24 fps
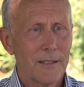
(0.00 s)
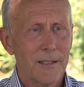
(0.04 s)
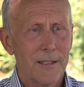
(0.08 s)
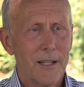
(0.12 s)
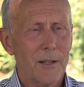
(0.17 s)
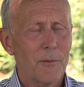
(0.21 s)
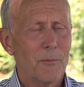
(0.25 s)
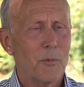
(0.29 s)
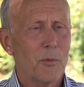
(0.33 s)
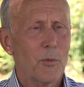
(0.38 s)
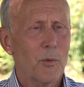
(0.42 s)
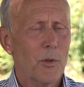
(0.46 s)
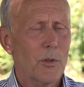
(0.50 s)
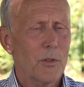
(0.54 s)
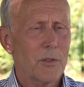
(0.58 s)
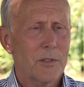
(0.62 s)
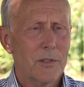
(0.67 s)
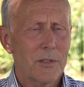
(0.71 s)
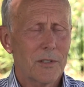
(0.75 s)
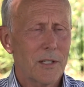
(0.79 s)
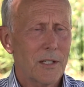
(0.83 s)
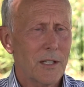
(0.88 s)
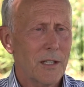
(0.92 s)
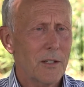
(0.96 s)

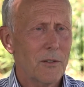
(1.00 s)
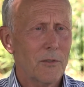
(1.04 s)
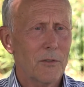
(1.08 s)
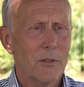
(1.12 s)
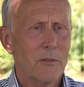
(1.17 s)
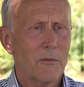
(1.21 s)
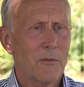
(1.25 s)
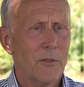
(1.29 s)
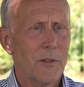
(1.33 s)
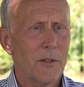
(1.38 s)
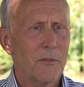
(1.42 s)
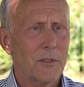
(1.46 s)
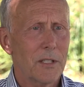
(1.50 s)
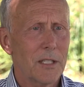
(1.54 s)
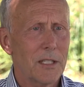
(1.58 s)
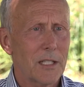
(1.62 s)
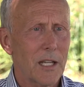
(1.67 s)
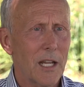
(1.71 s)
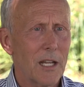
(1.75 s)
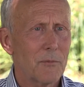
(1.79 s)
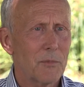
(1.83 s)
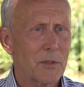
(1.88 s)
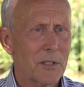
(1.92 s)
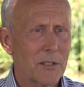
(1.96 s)
upwards to 150
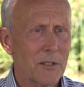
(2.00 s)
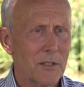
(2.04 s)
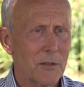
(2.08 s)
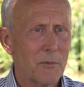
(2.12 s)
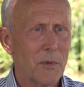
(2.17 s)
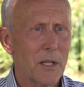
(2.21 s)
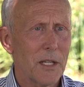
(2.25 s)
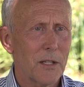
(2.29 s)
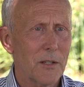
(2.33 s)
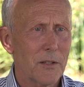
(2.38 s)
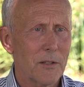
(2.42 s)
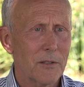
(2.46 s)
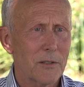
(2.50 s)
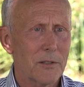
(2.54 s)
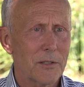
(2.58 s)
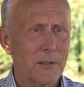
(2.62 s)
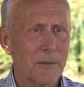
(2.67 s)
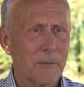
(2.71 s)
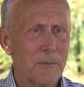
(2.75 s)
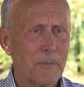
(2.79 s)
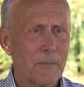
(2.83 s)
types of tomatoes.